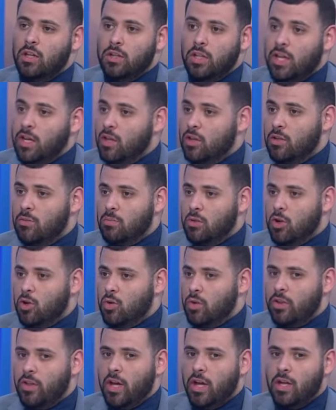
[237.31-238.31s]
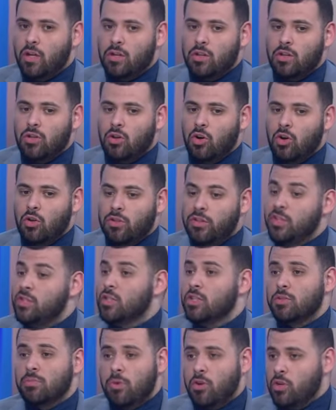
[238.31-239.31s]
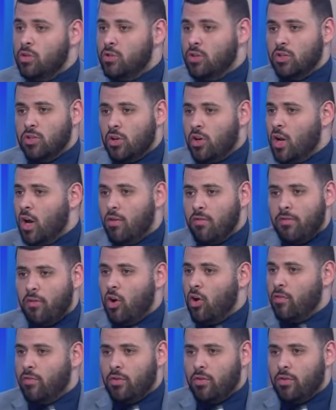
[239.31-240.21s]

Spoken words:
letting them know that, you know, these experiences are not far